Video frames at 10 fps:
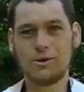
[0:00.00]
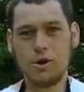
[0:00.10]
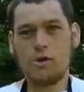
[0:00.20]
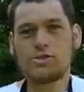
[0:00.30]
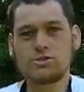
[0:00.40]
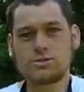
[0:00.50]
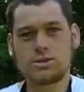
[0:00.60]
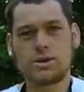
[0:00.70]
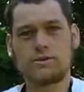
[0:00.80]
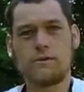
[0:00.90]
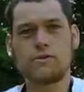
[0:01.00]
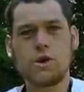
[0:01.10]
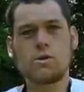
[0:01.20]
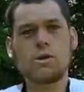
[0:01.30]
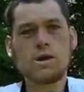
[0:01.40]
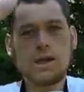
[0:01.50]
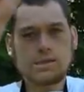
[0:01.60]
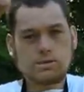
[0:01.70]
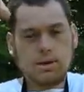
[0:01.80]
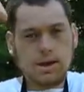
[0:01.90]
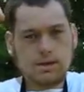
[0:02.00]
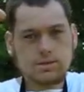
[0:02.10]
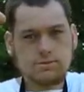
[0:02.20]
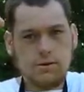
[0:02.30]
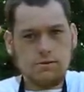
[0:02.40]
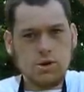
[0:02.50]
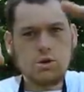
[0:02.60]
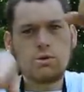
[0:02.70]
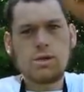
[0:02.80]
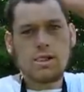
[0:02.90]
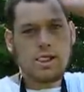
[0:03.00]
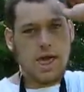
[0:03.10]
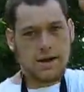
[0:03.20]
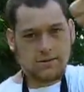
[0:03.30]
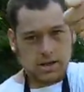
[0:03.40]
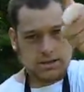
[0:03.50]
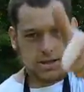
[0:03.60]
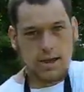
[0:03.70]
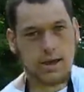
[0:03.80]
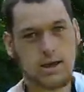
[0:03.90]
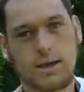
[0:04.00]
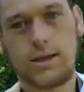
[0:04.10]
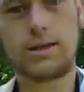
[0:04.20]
Hope this was a good review. Until my next review, have a nice day.